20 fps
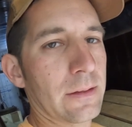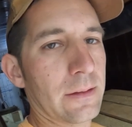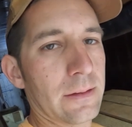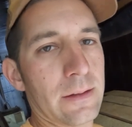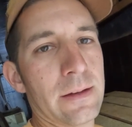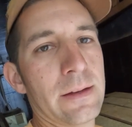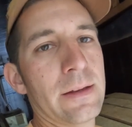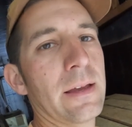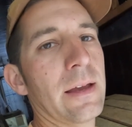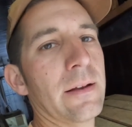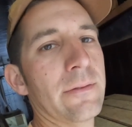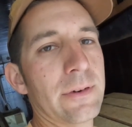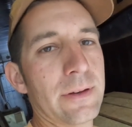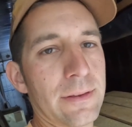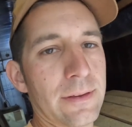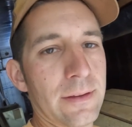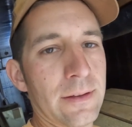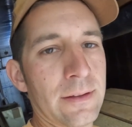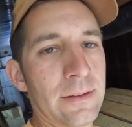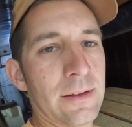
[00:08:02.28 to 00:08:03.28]
like
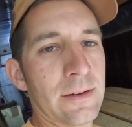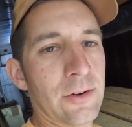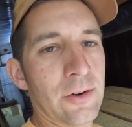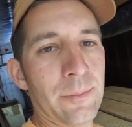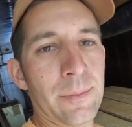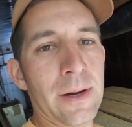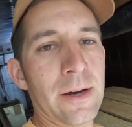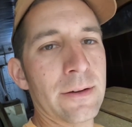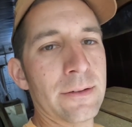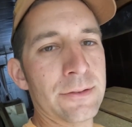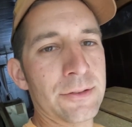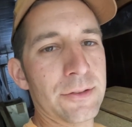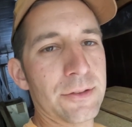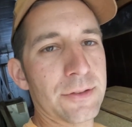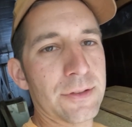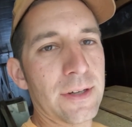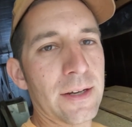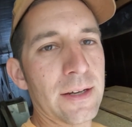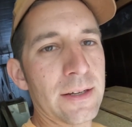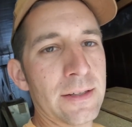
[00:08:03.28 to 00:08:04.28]
everything in our modern
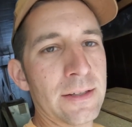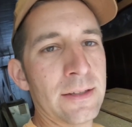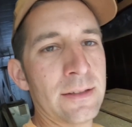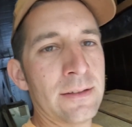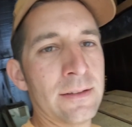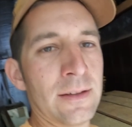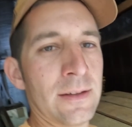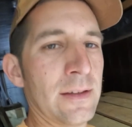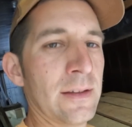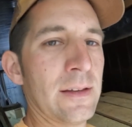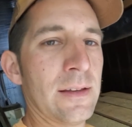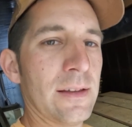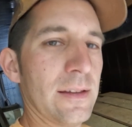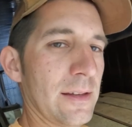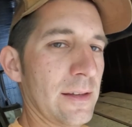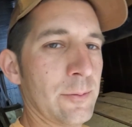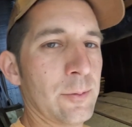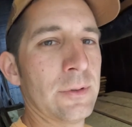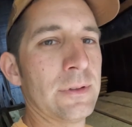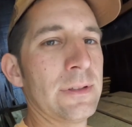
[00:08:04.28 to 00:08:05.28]
society,
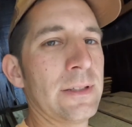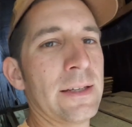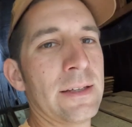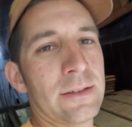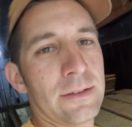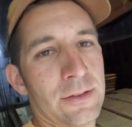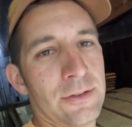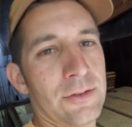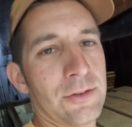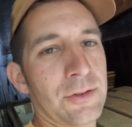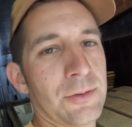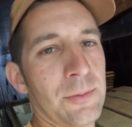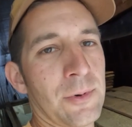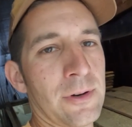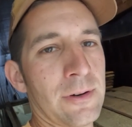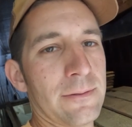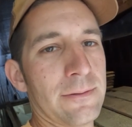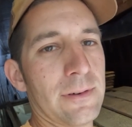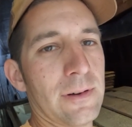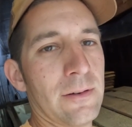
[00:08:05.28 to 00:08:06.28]
it will link to your
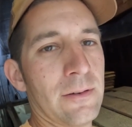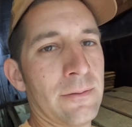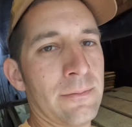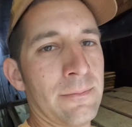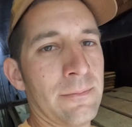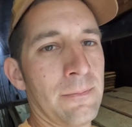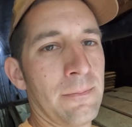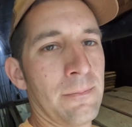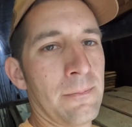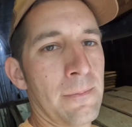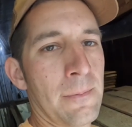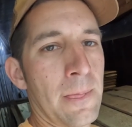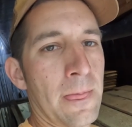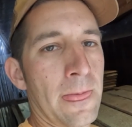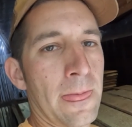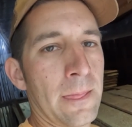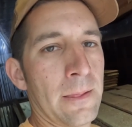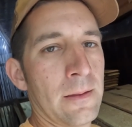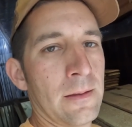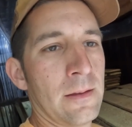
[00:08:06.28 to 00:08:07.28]
smartphone.
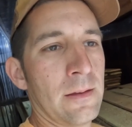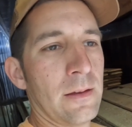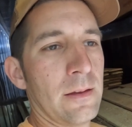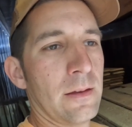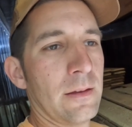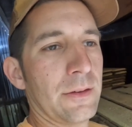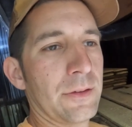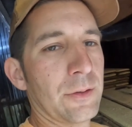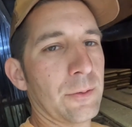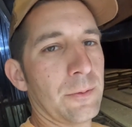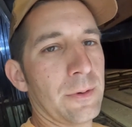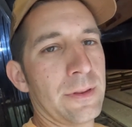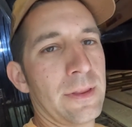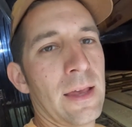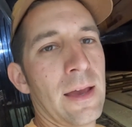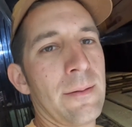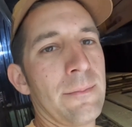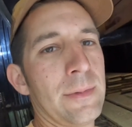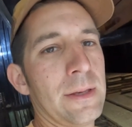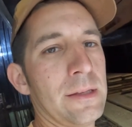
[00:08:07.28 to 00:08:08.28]
So what
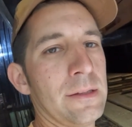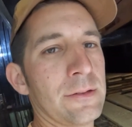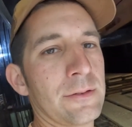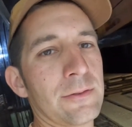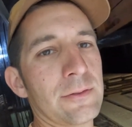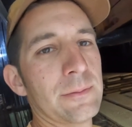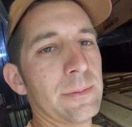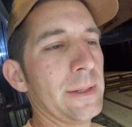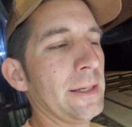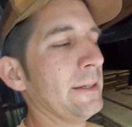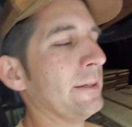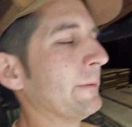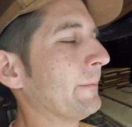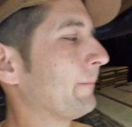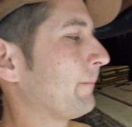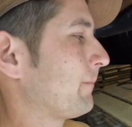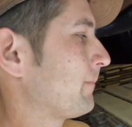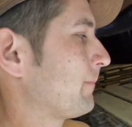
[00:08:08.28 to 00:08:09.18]
that means for me